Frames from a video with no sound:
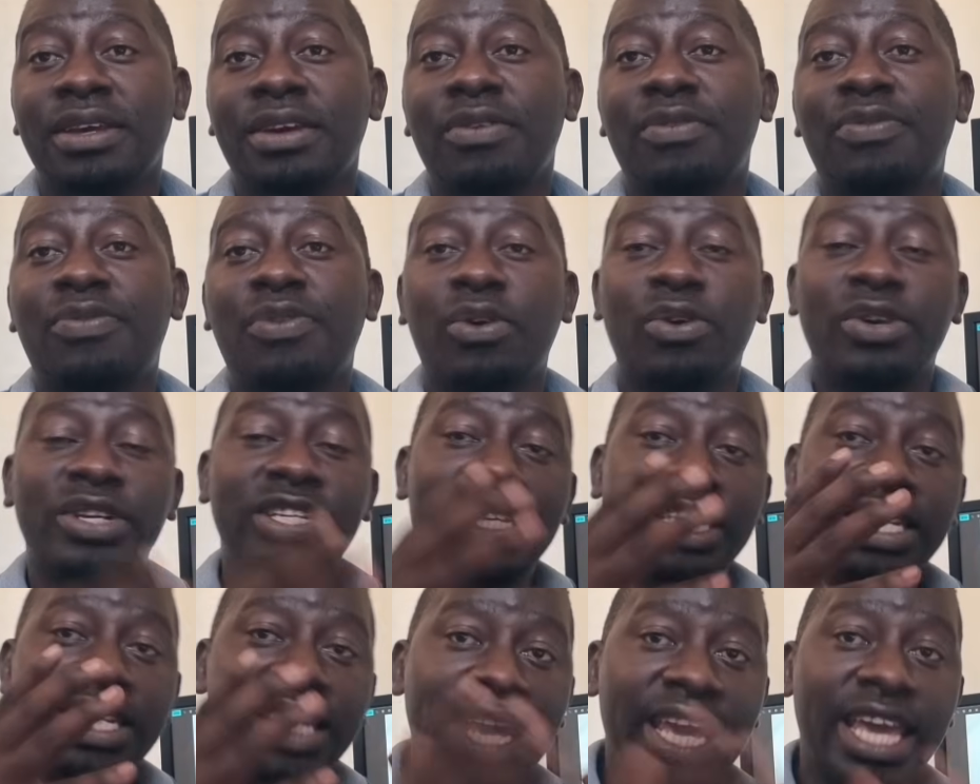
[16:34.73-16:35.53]
for
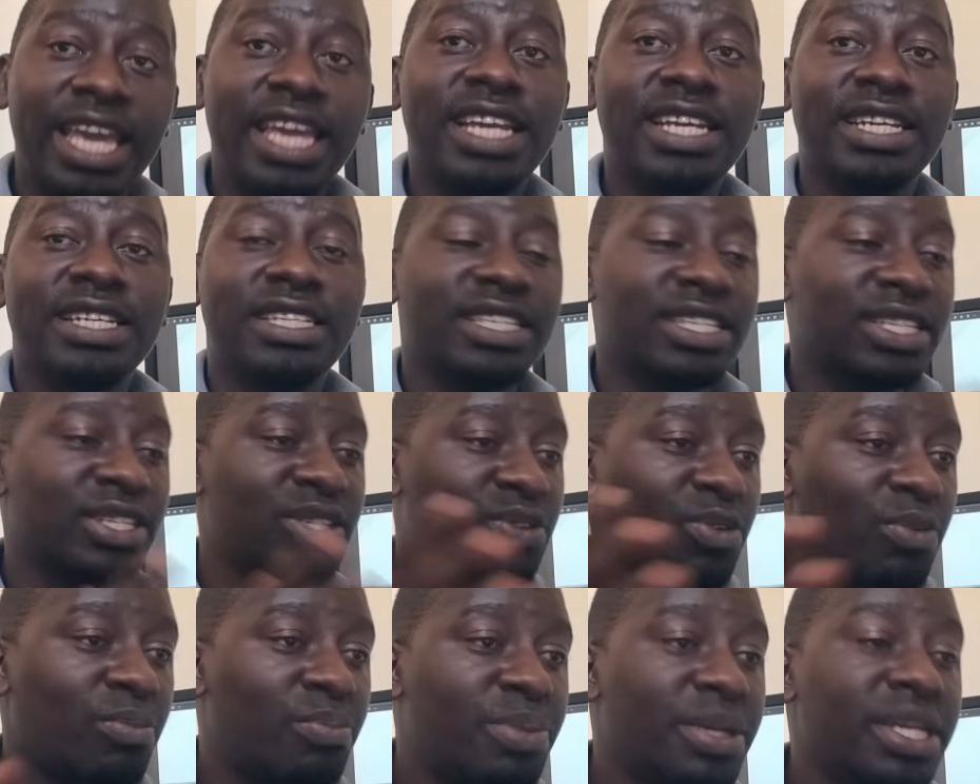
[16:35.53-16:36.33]
delaying
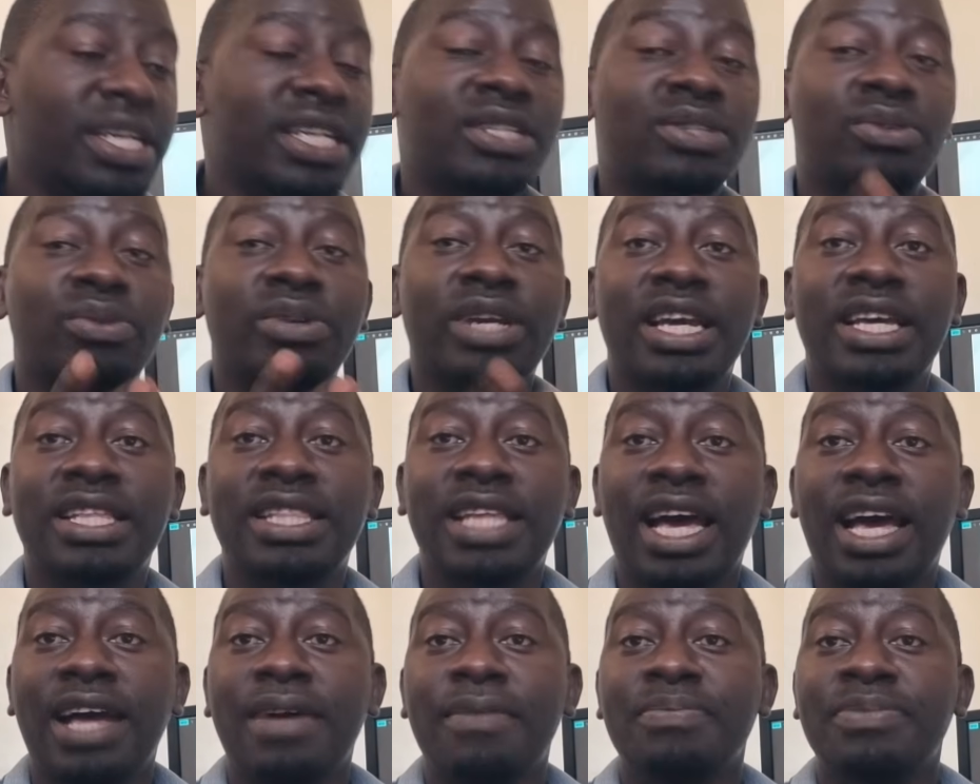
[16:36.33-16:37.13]
to bring
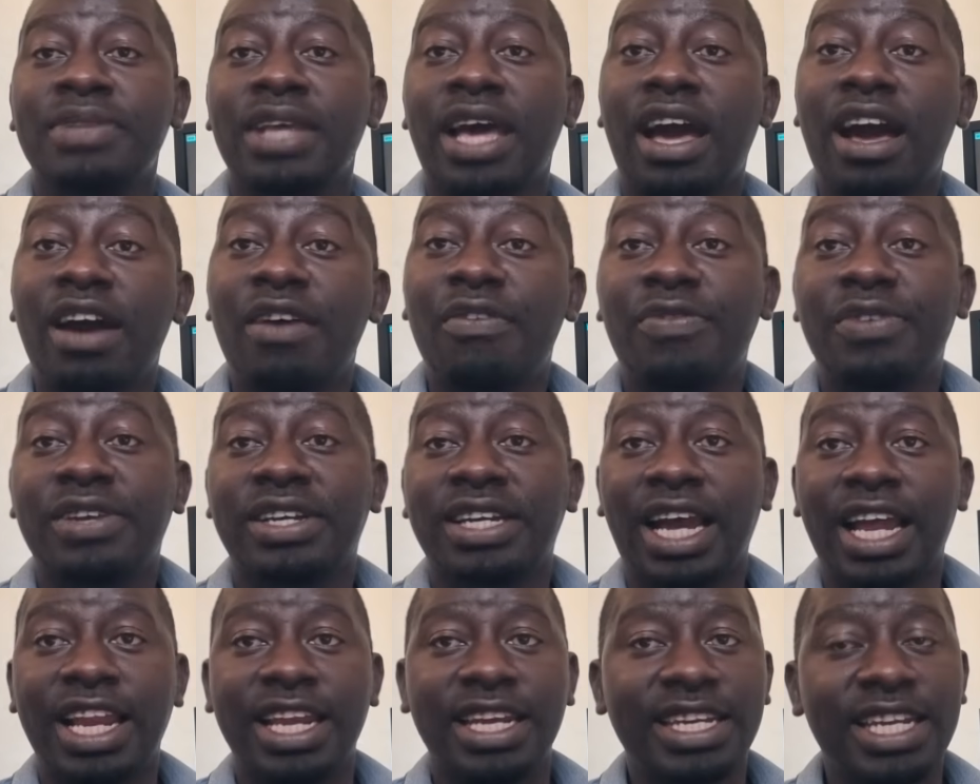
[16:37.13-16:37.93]
together
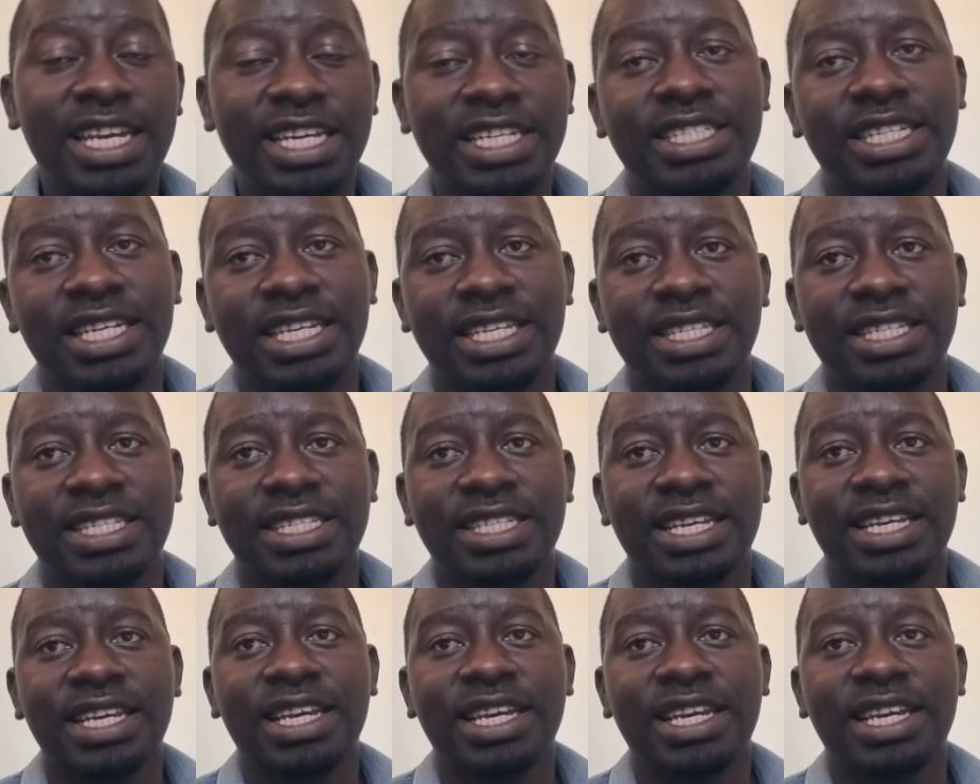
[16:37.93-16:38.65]
African nations.